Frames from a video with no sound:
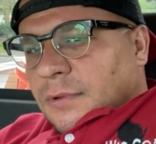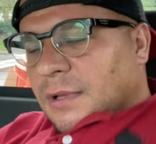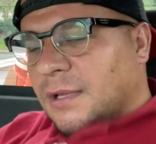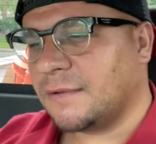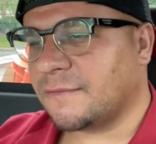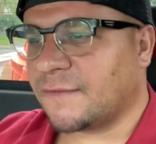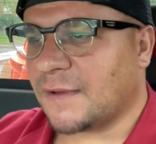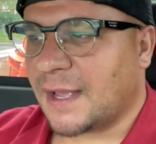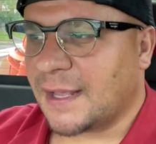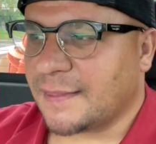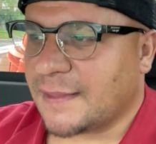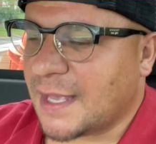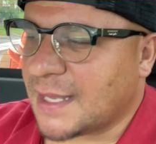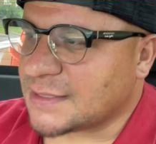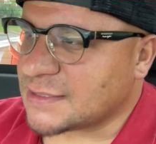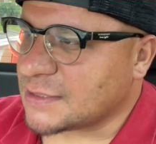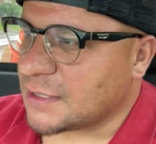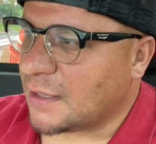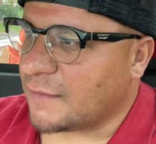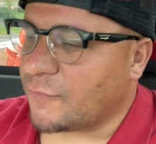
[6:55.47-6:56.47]
and find
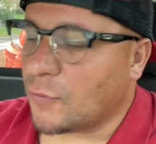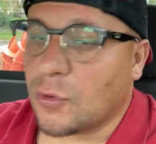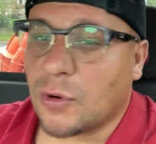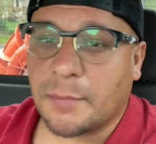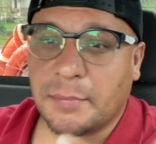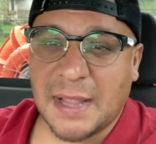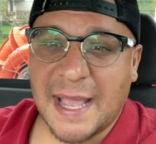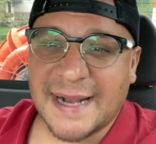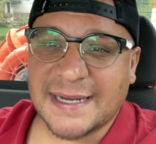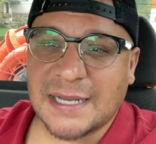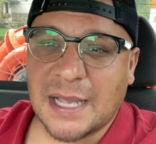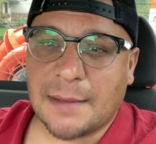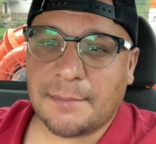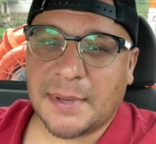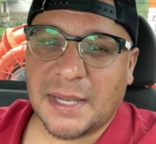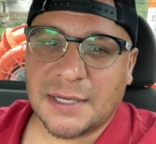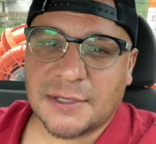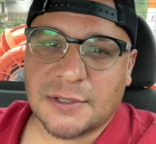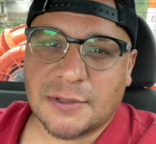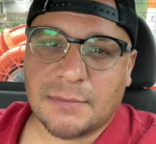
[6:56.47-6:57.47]
that stuff, or Blacktop
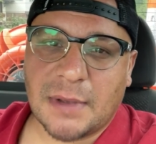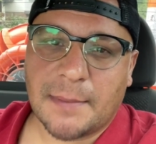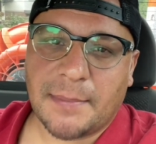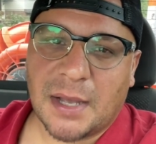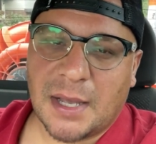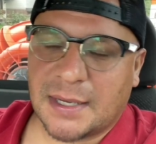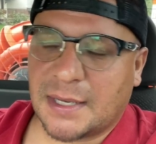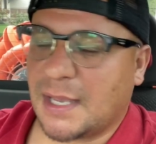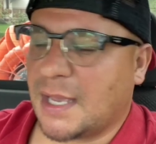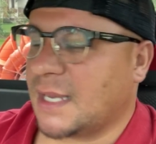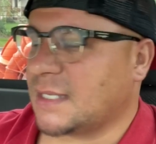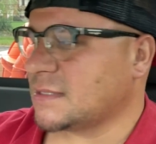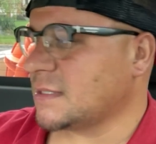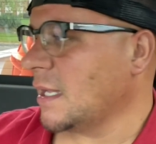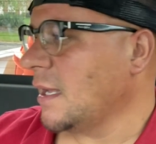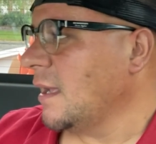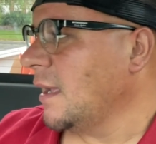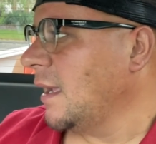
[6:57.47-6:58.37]
Banter, my podcast,